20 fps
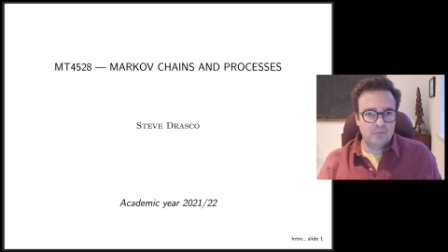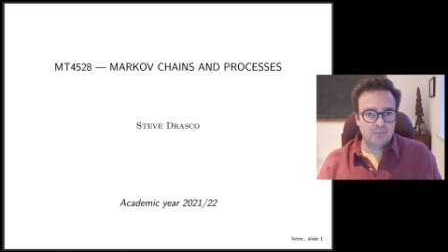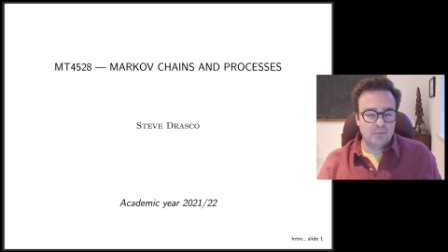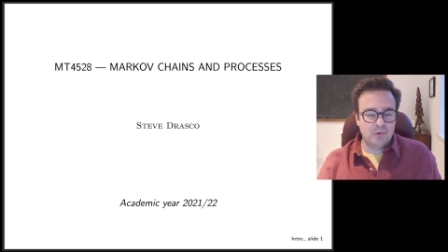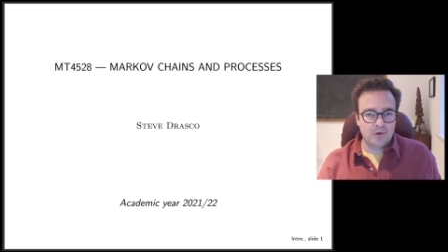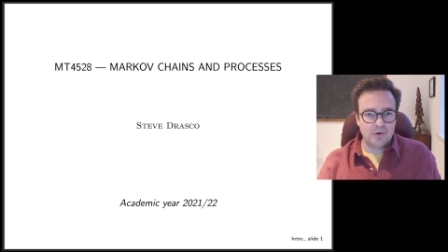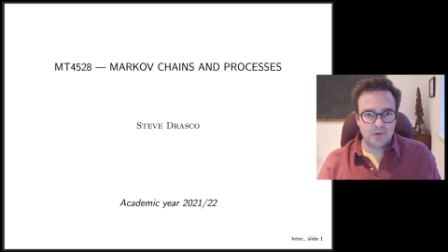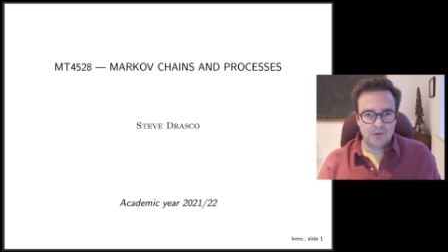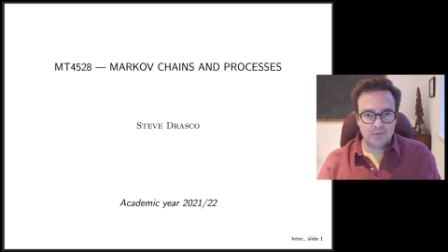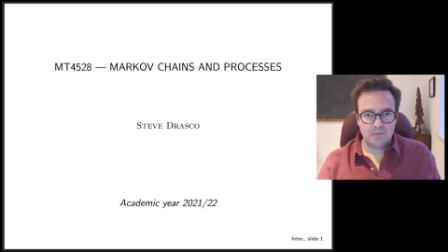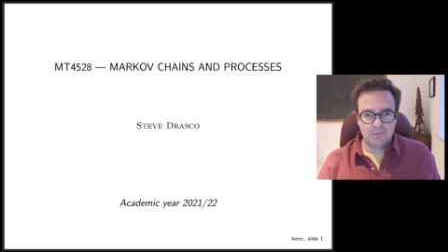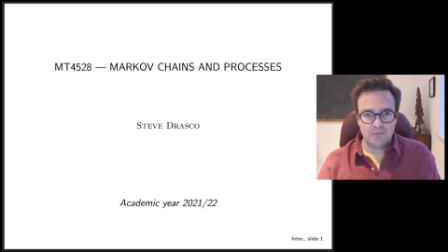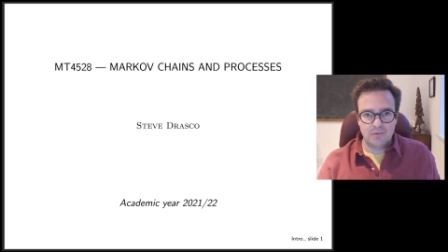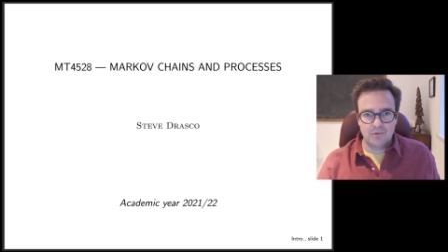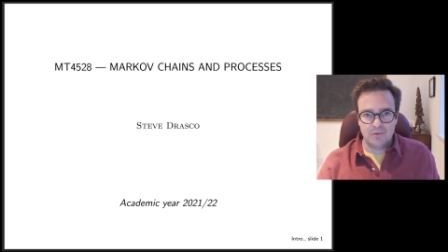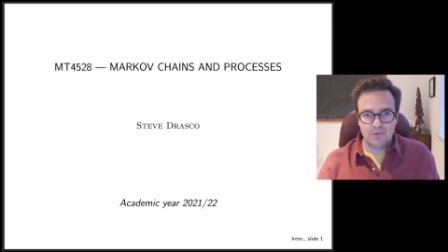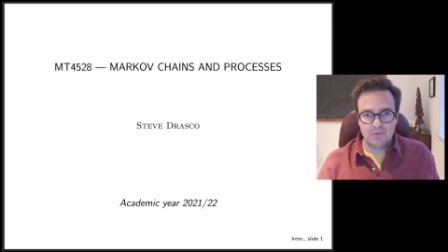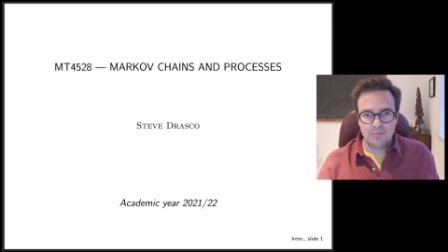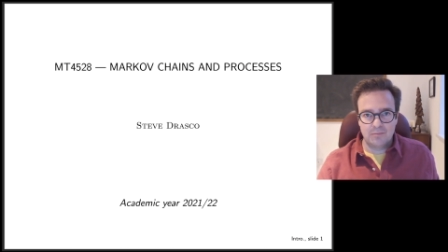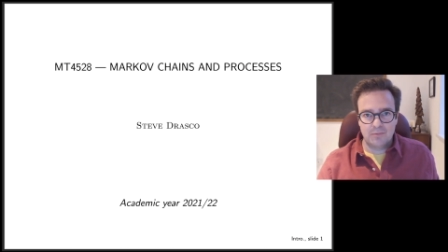of uh, walking through
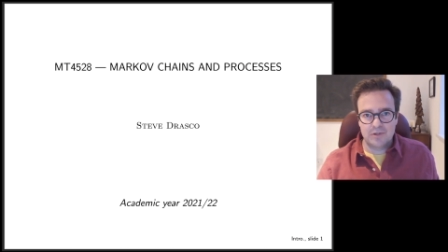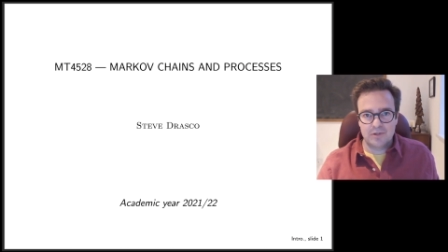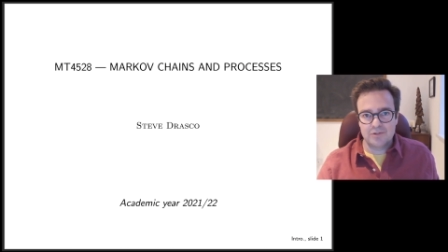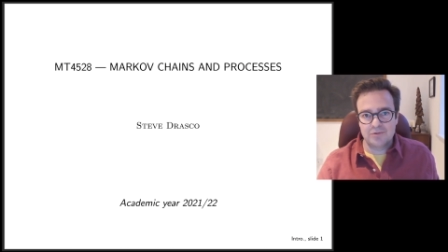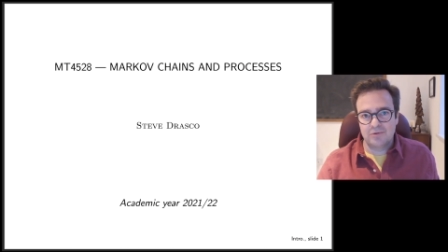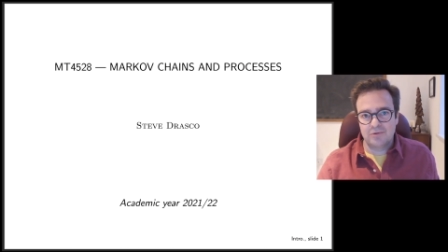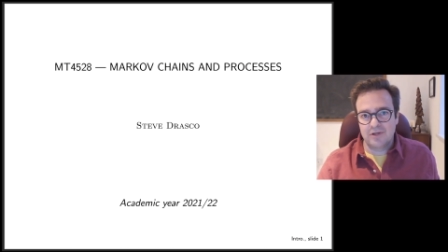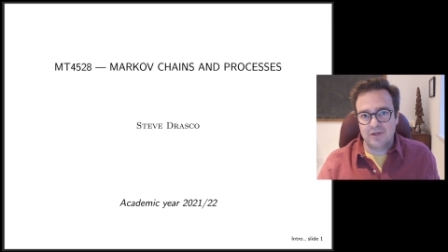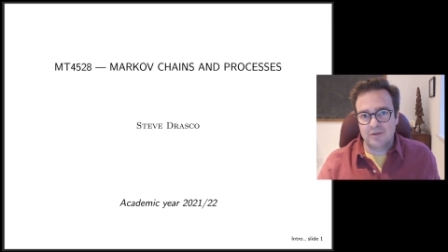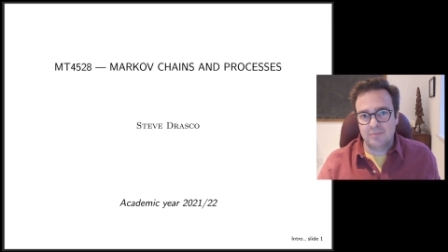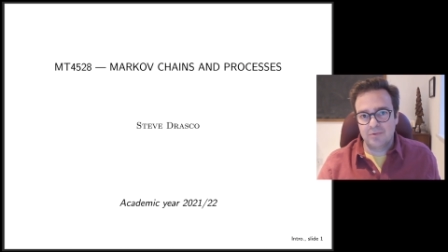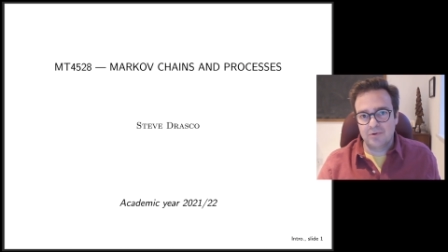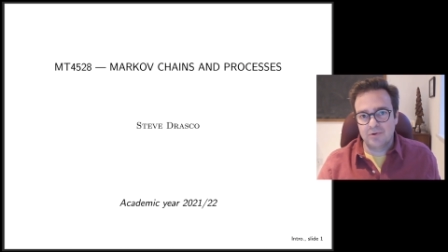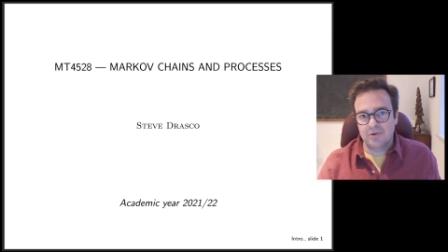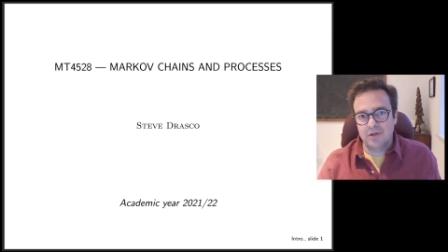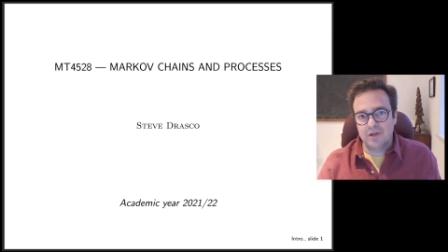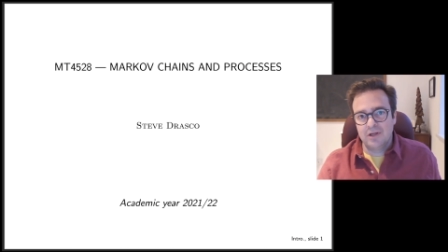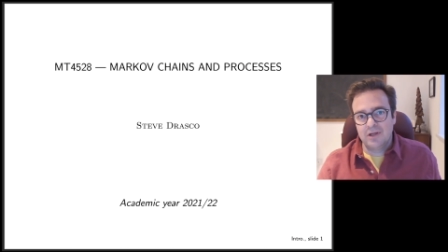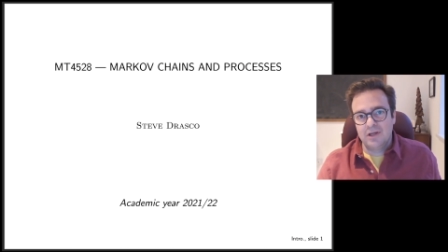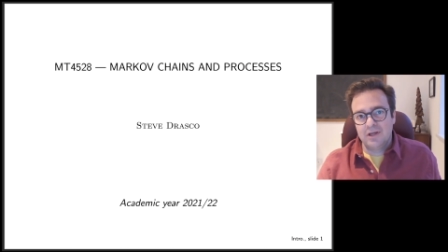the module
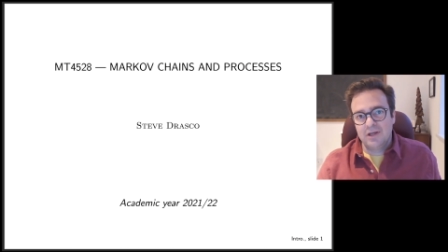handbook,